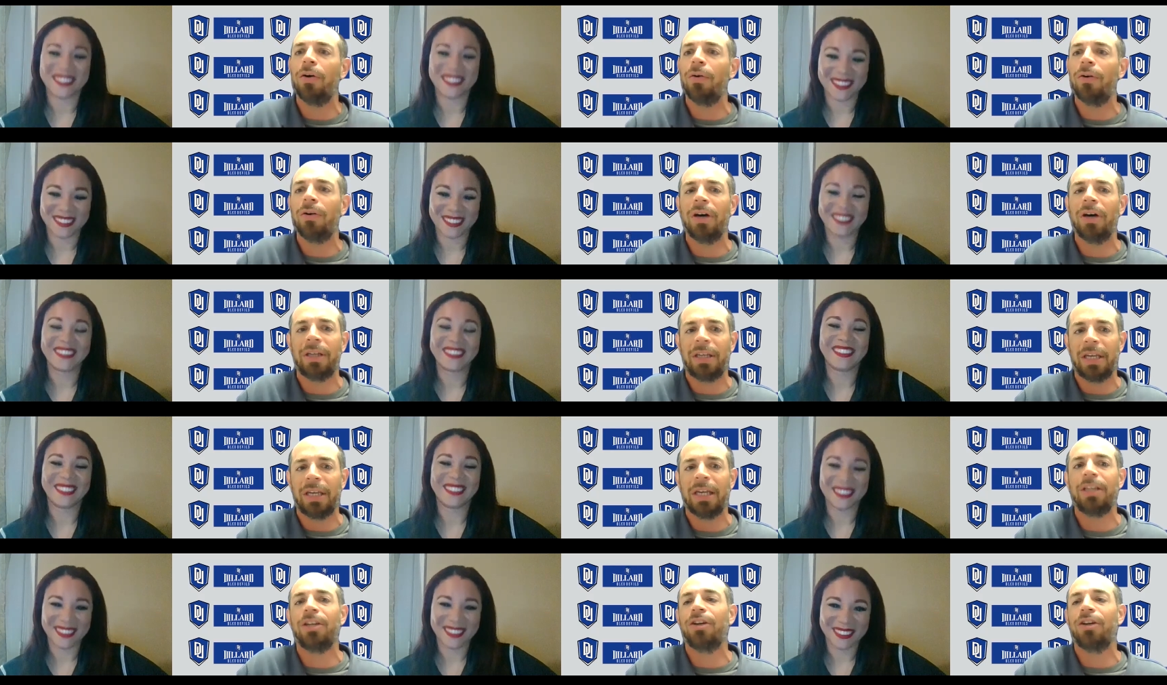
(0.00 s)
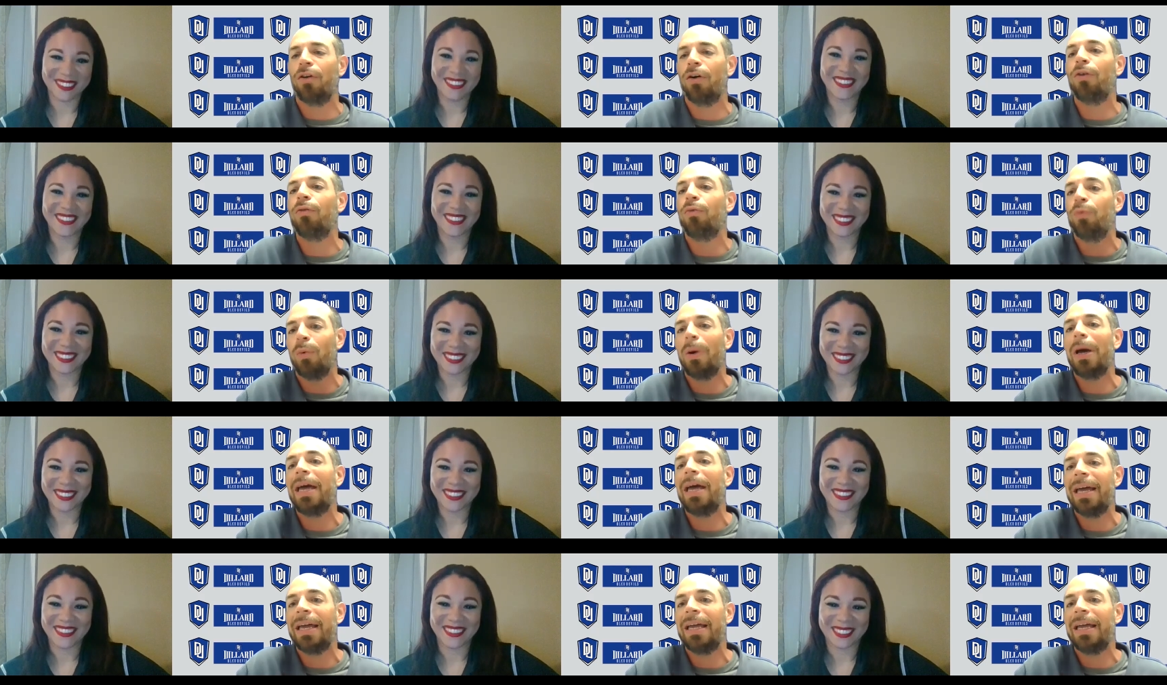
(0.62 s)
Speaker 1: So like in
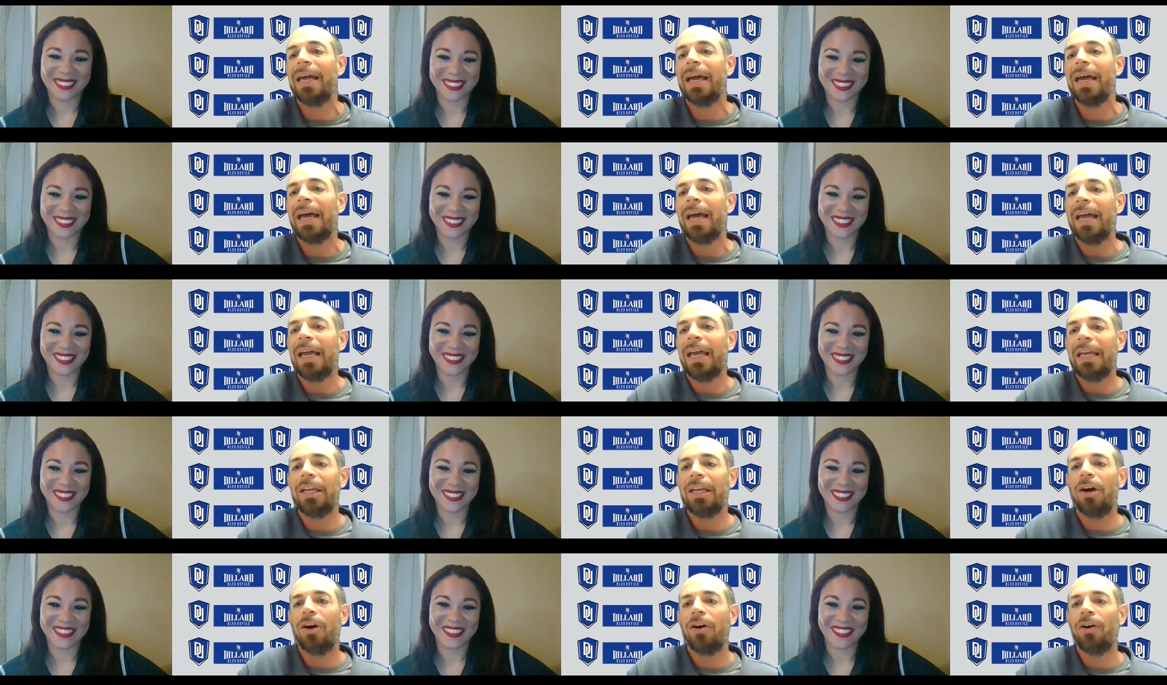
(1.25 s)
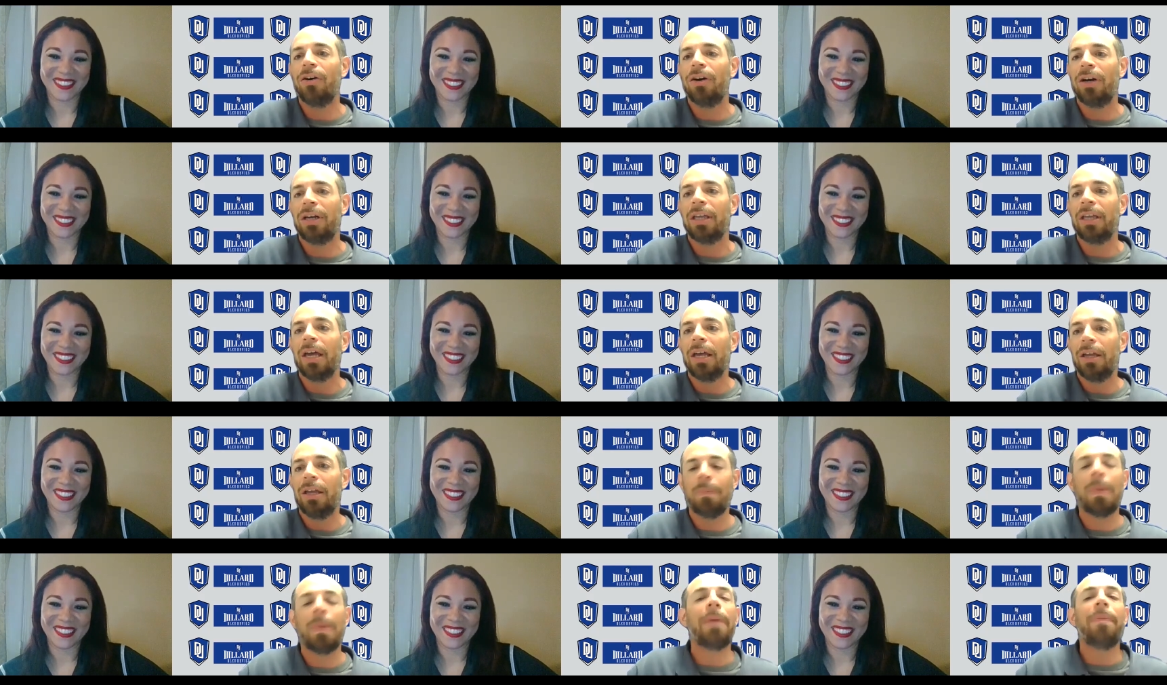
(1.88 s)
your own way, you know,
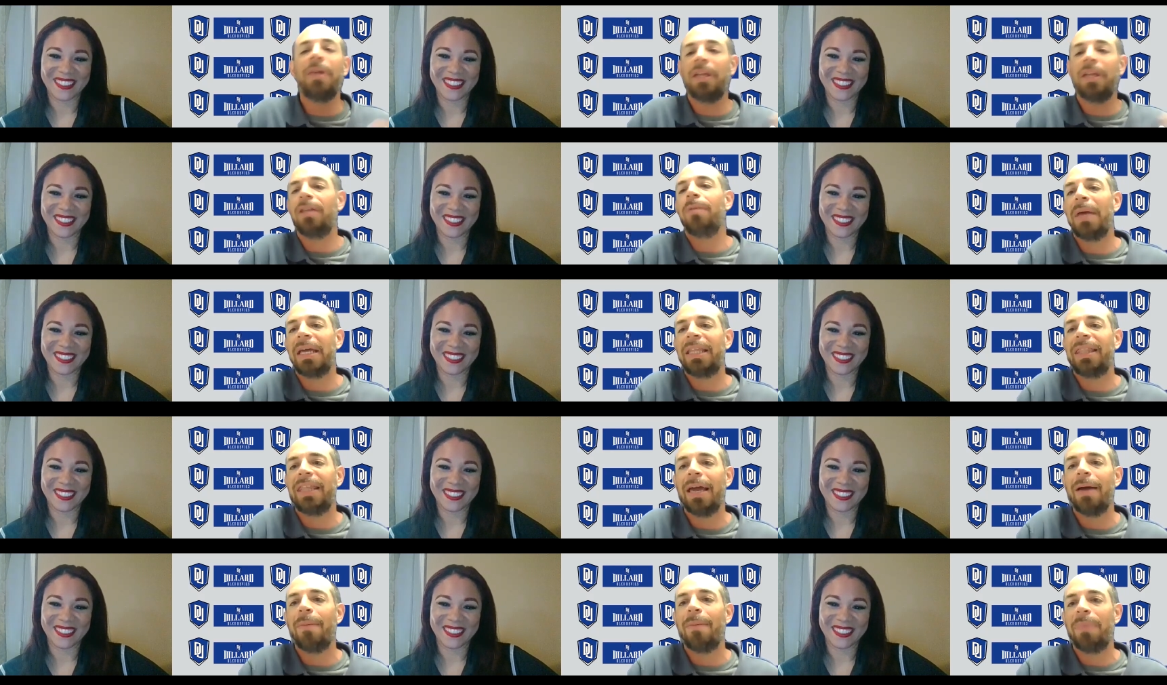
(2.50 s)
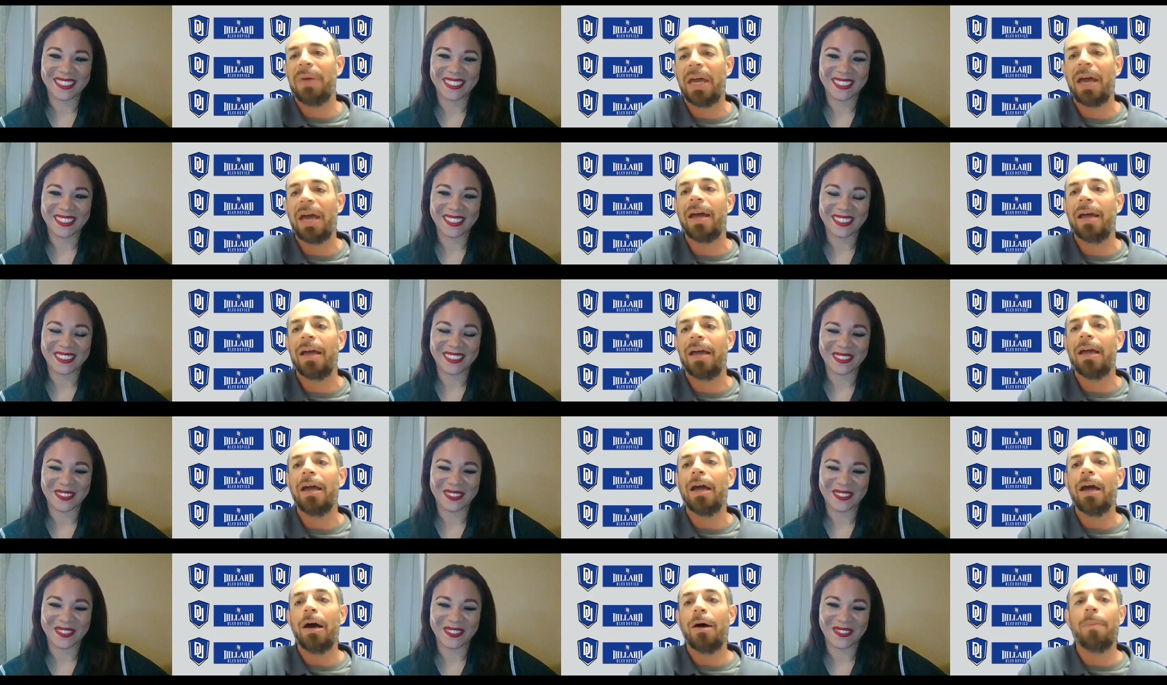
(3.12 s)
like maybe you didn't make the
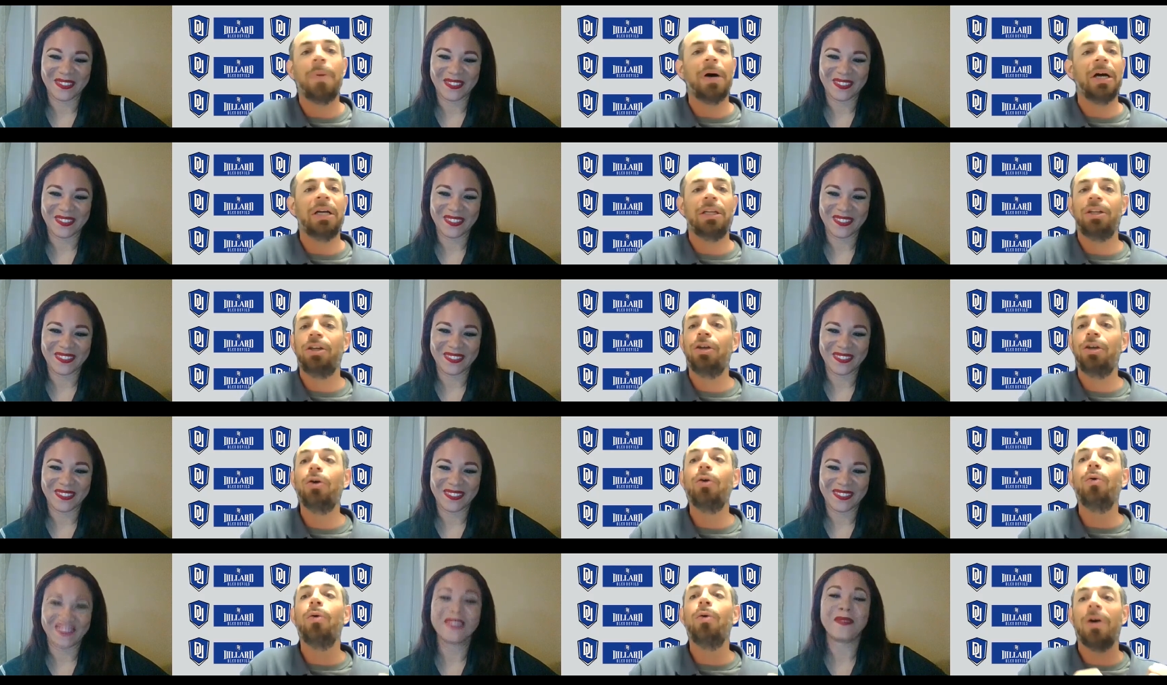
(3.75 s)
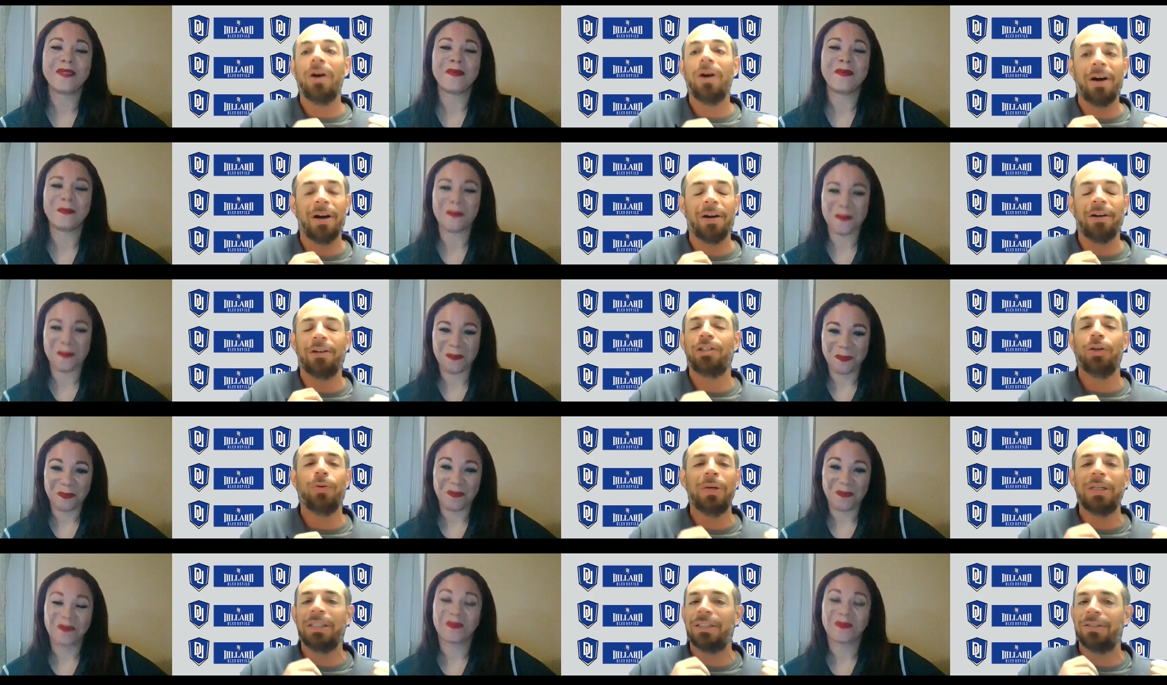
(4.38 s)
NBA, but you
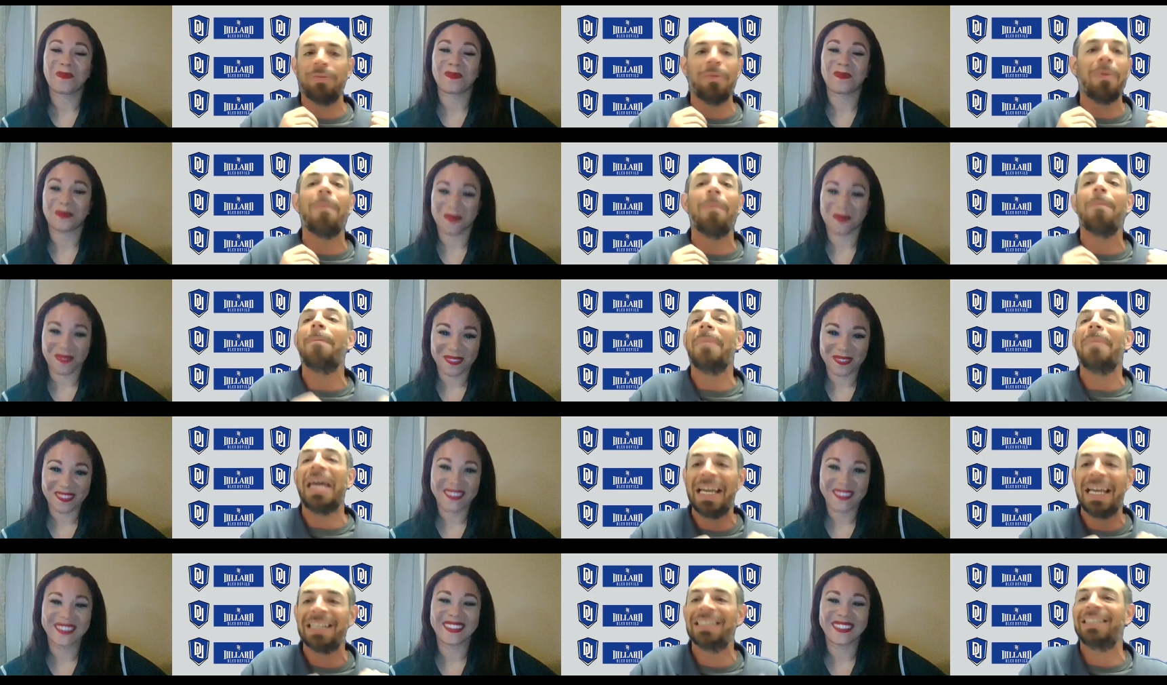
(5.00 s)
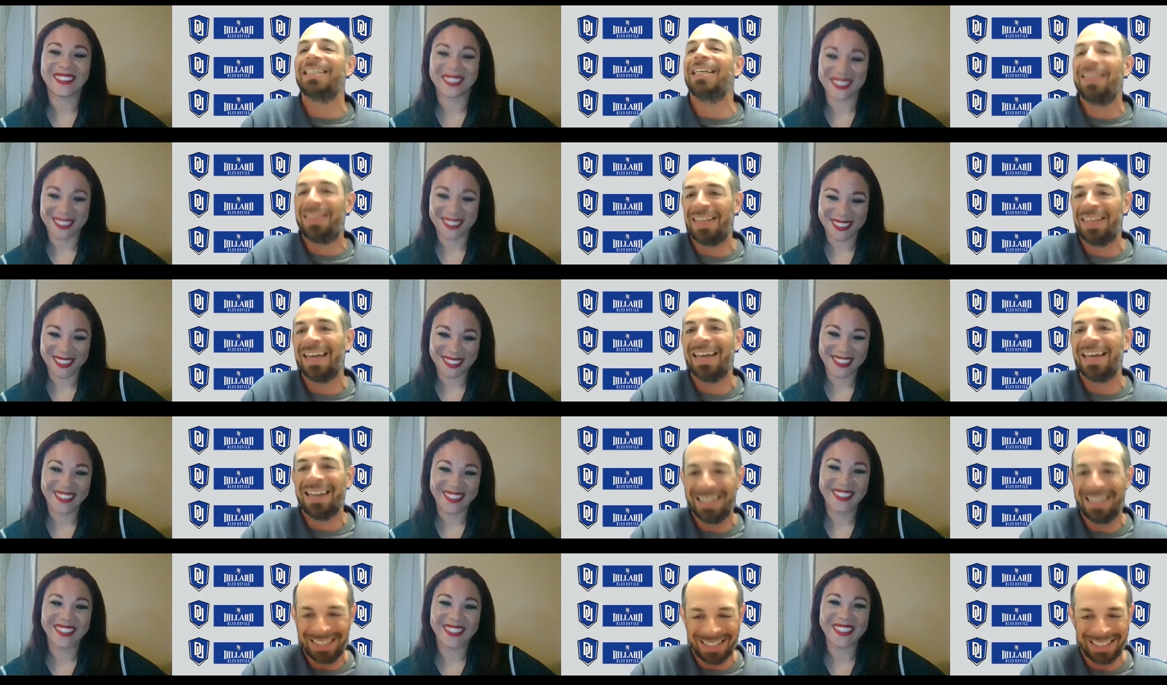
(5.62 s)
are doing some
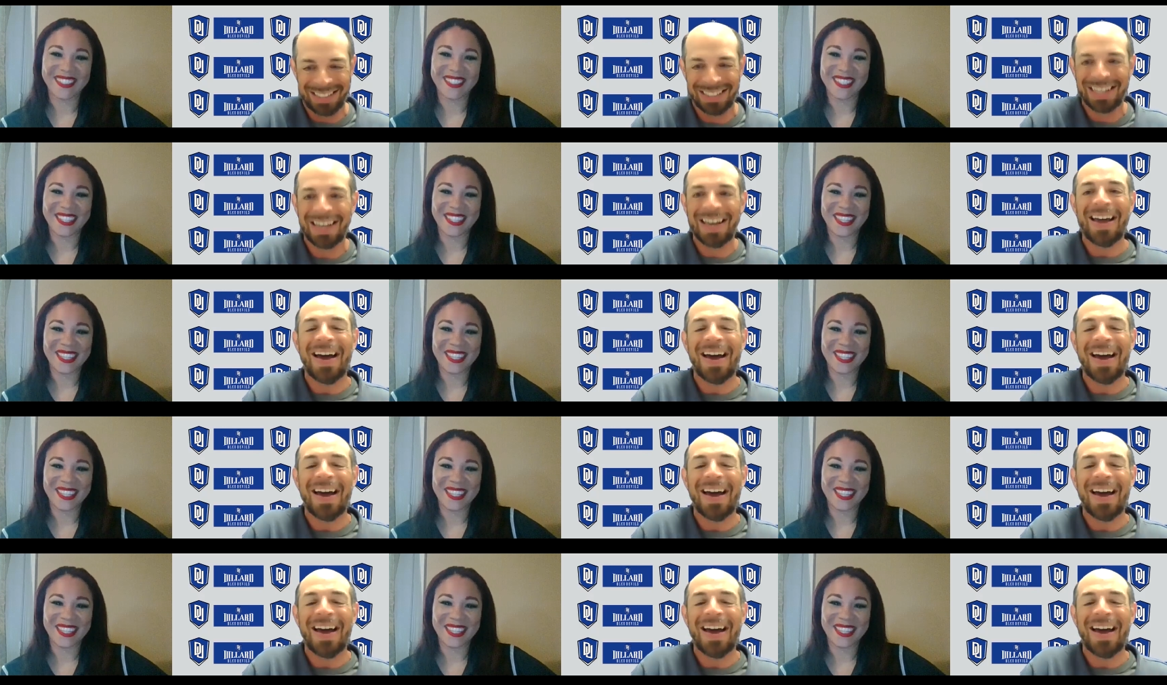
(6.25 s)
amazing things.